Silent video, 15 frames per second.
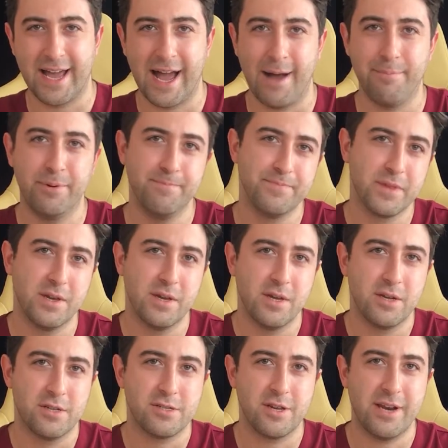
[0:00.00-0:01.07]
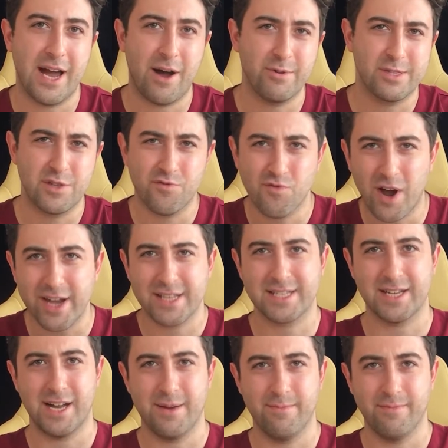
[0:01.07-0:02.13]
app. So now is the right
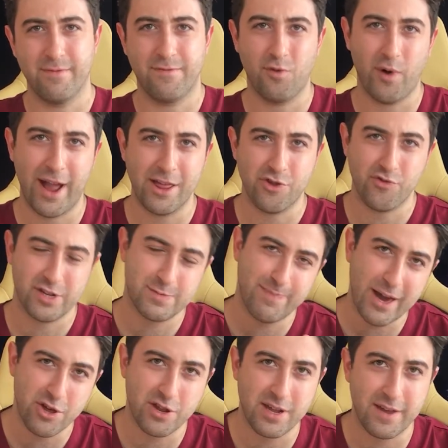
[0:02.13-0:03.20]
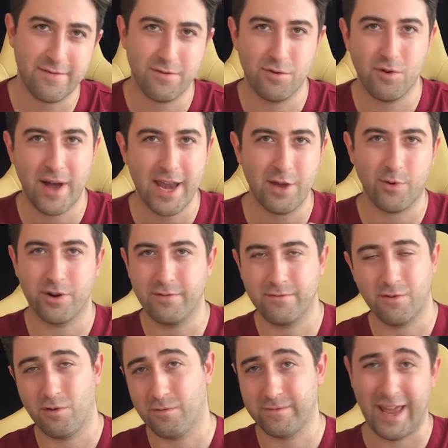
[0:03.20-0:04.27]
time for entry, especially for anyone
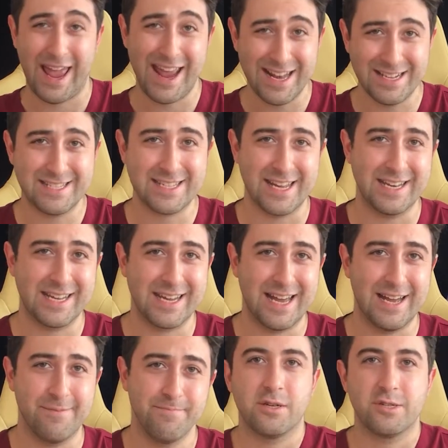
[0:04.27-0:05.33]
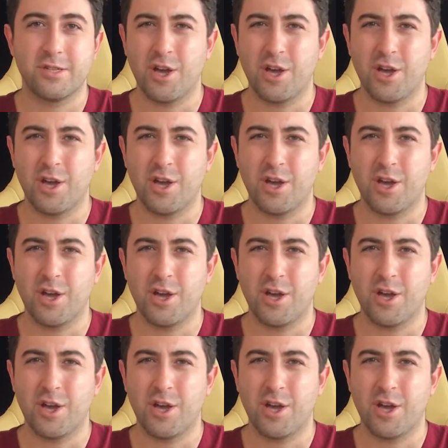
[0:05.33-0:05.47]
involved in skincare.